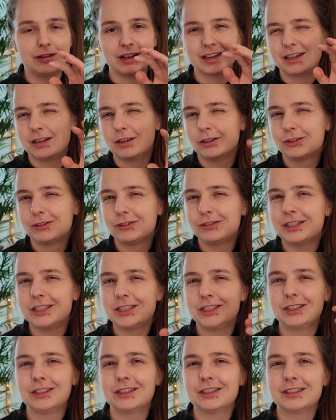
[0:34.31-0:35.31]
like
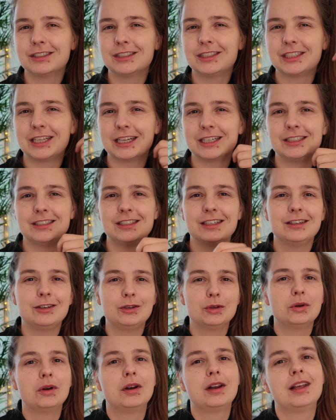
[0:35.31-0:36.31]
illustration, sketching,
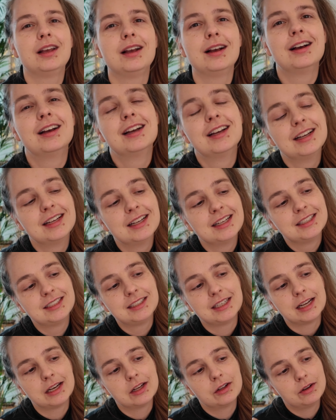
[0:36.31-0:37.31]
doodling
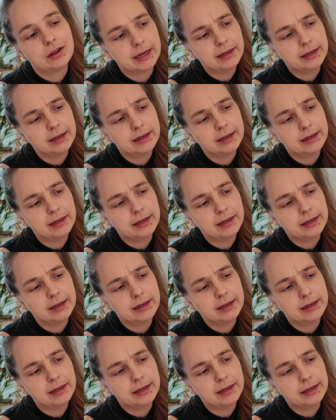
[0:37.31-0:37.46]
channel.